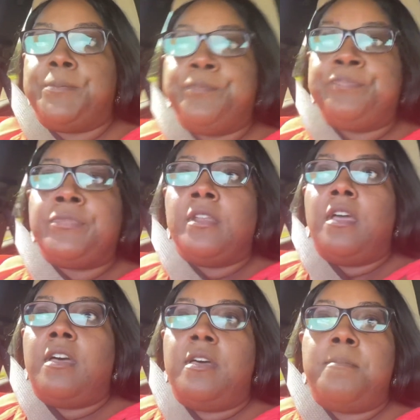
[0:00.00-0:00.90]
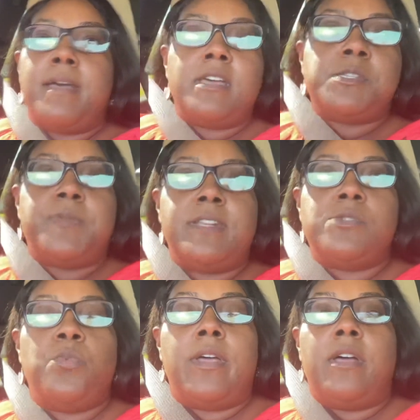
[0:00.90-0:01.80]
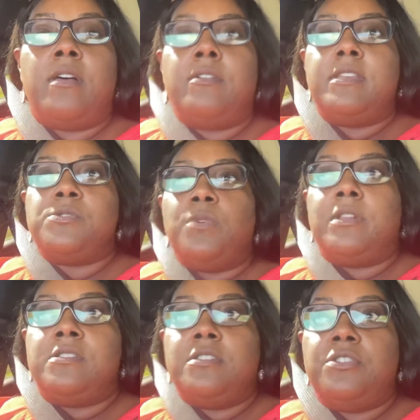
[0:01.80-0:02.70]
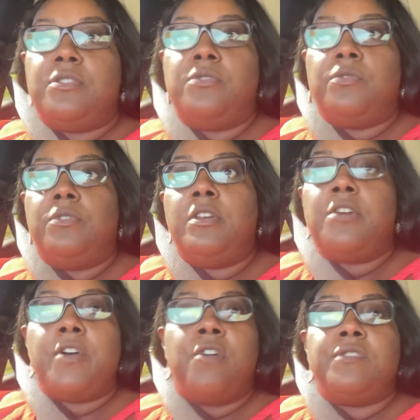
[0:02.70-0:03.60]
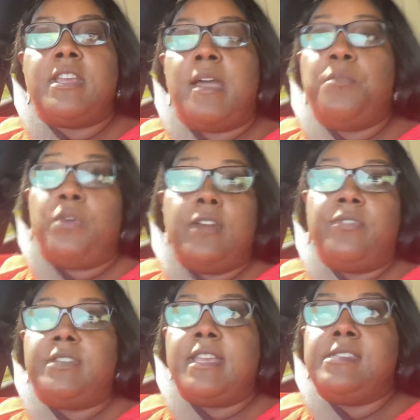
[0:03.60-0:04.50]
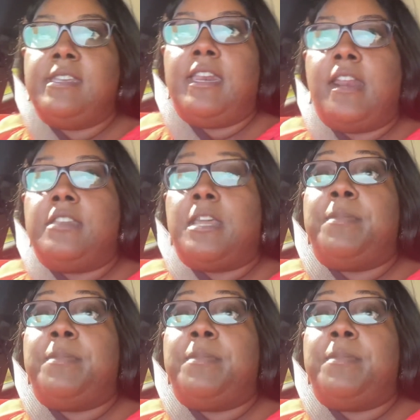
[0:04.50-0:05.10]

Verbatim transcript: Um, my husband as well is willing to do, you know, the overtime, whatever it takes to get out of debt,